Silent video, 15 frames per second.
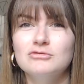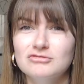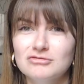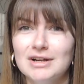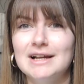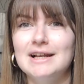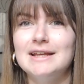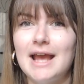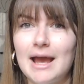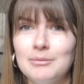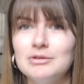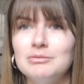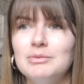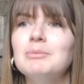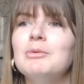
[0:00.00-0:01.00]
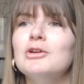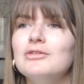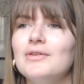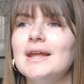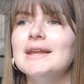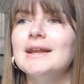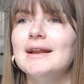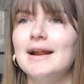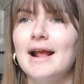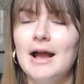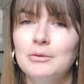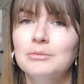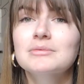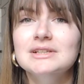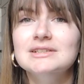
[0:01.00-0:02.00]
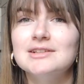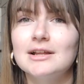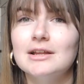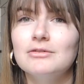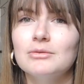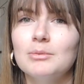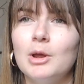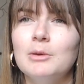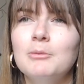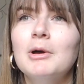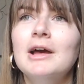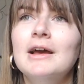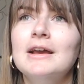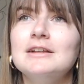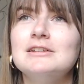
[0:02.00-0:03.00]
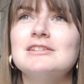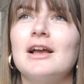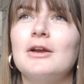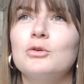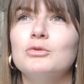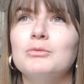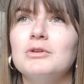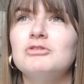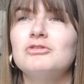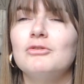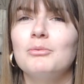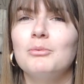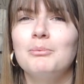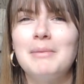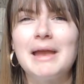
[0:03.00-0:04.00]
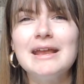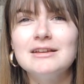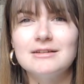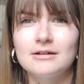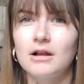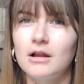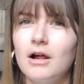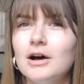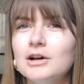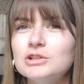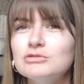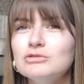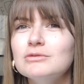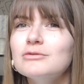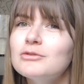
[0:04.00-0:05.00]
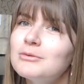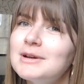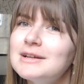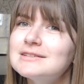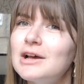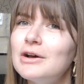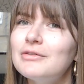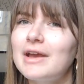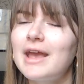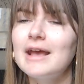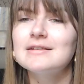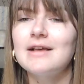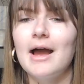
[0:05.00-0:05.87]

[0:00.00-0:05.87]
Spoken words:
really kept me motivated and helped me study from home, because I almost made a classroom for myself, I guess.